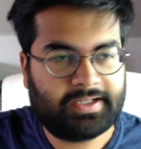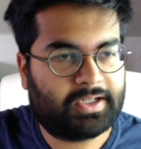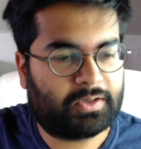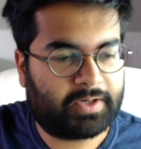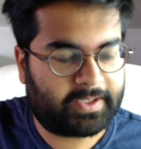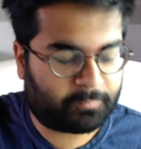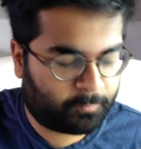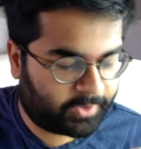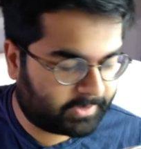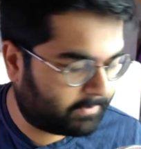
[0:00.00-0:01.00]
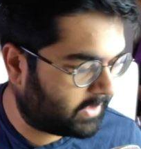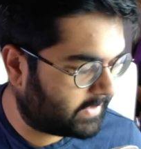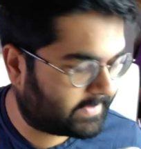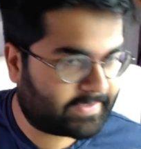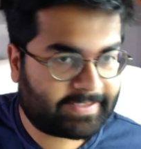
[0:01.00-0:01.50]
All right, welcome
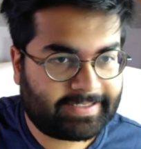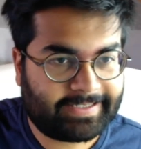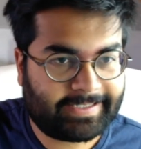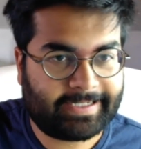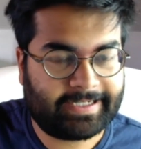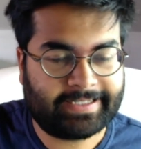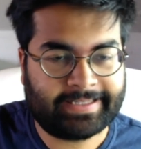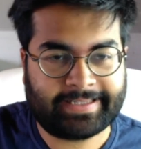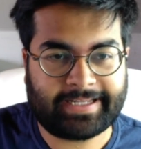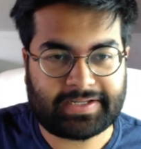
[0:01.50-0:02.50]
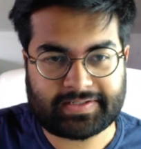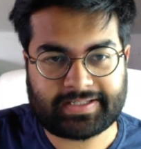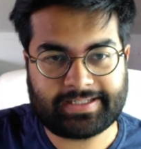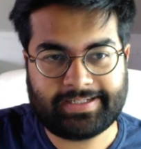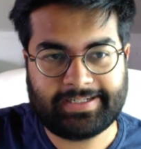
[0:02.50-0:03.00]
guys. In
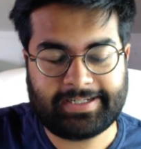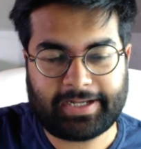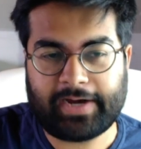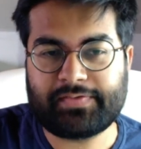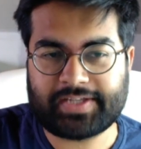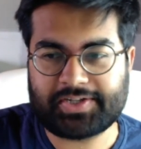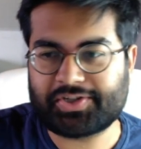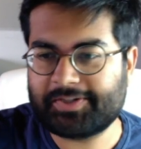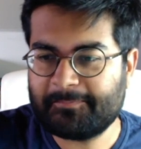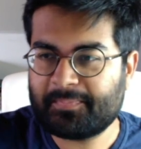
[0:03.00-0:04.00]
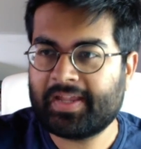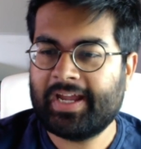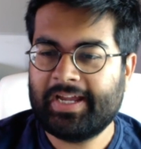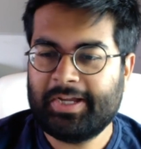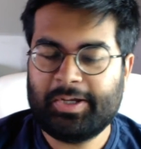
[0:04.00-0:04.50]
this live session,
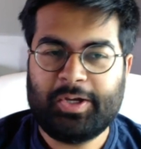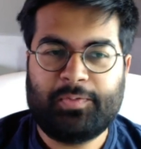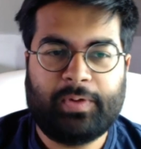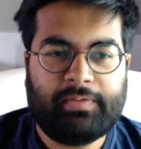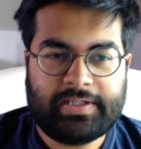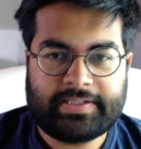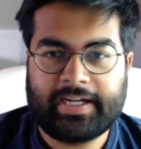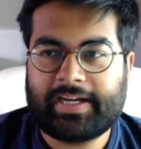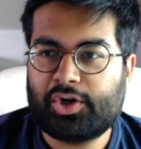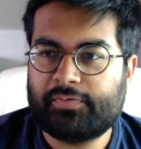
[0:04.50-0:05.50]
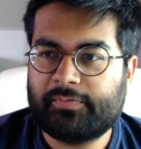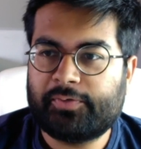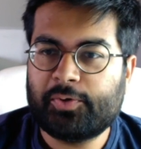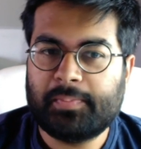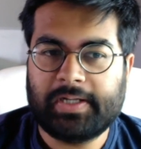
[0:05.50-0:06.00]
we will take care of a
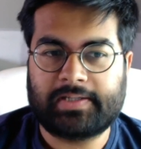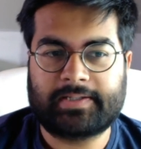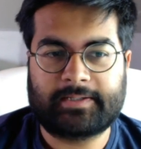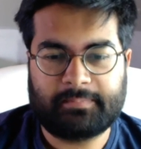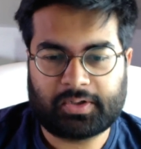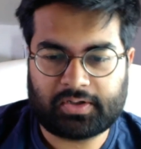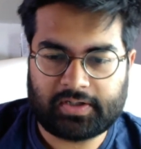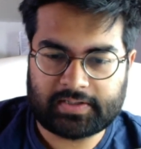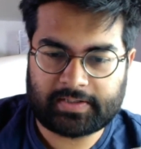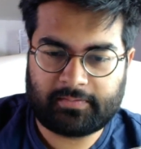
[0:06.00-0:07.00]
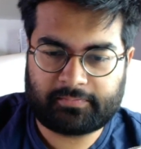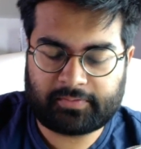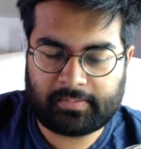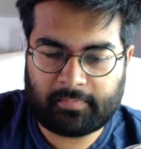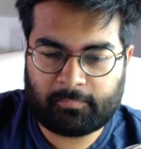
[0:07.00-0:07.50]
few myths, because
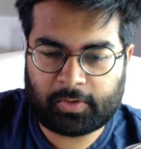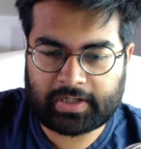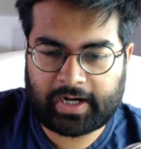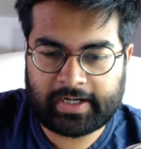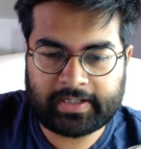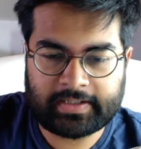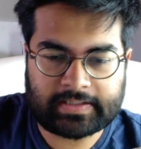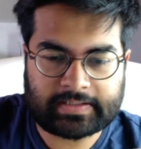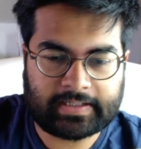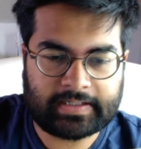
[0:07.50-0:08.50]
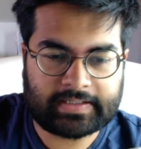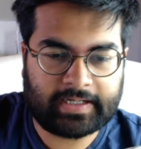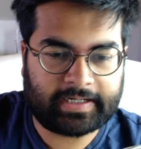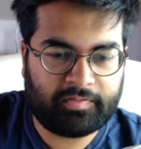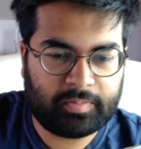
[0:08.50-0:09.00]
from what I understand is
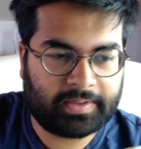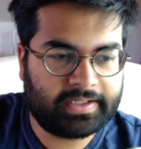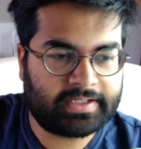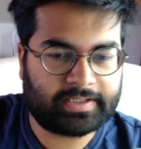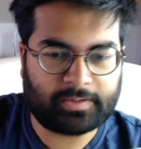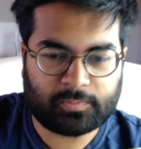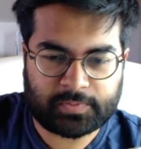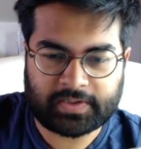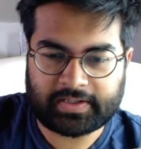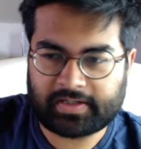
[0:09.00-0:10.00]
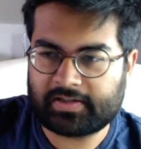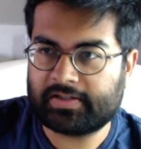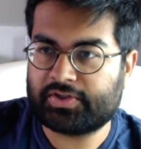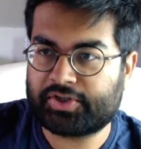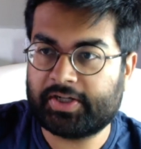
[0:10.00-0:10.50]
like everybody's losing
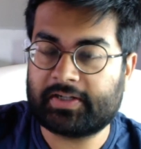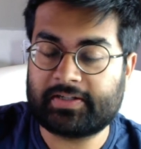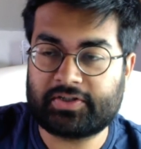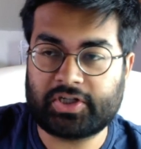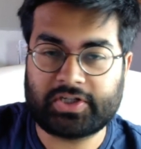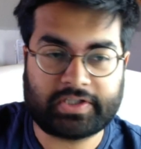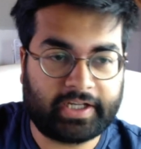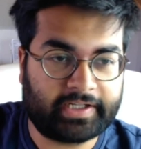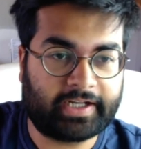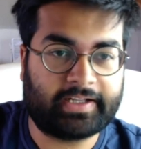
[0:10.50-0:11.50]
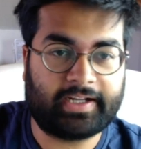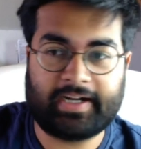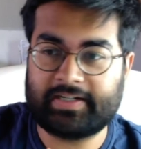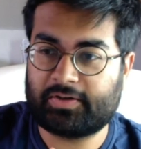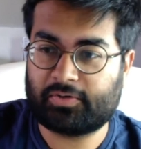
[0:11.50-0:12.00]
their shit just thinking
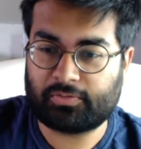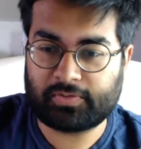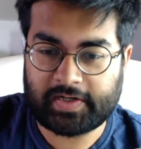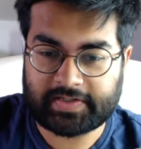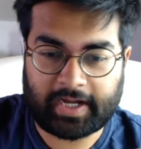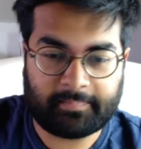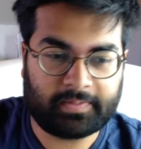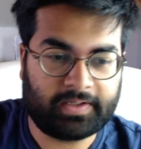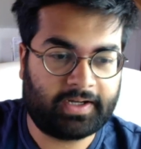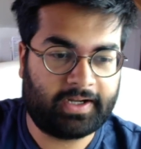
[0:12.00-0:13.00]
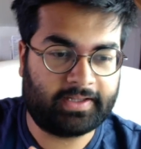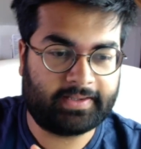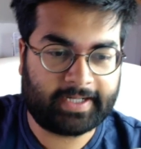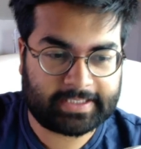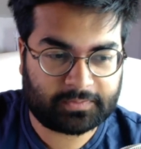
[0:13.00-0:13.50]
that Corona is happening and
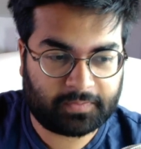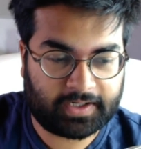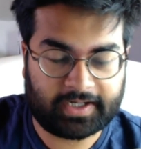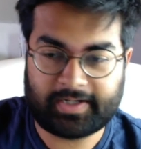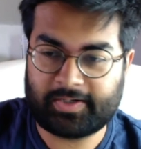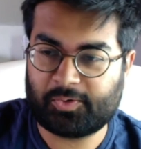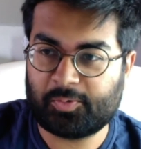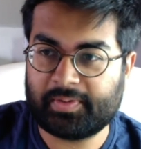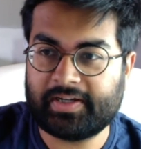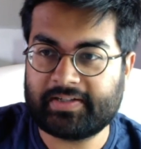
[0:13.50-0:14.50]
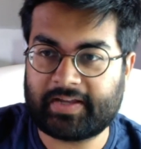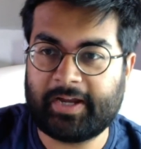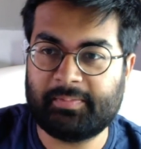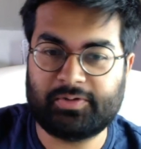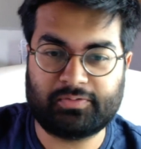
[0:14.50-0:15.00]
that's why nobody is
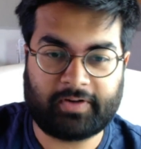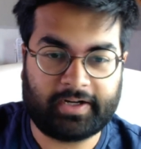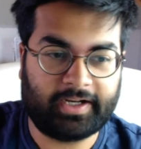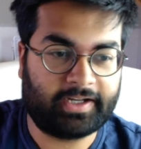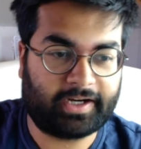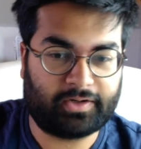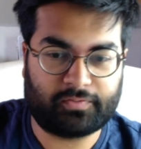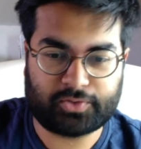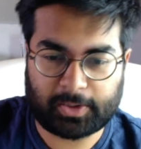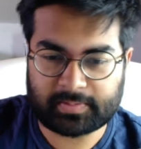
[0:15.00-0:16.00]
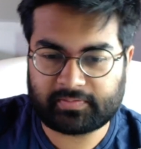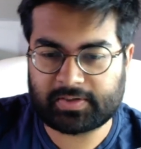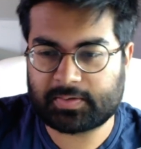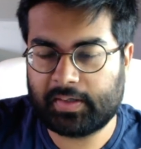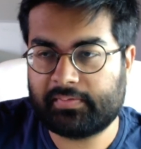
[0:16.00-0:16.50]
able to find any kind of jobs
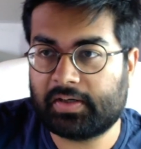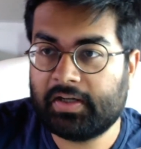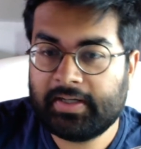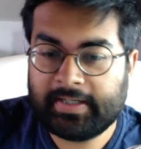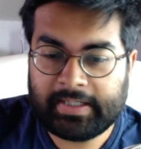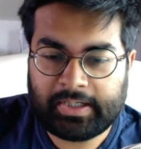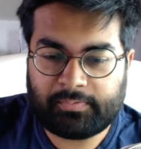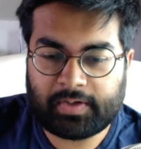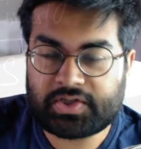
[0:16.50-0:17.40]
whatsoever, which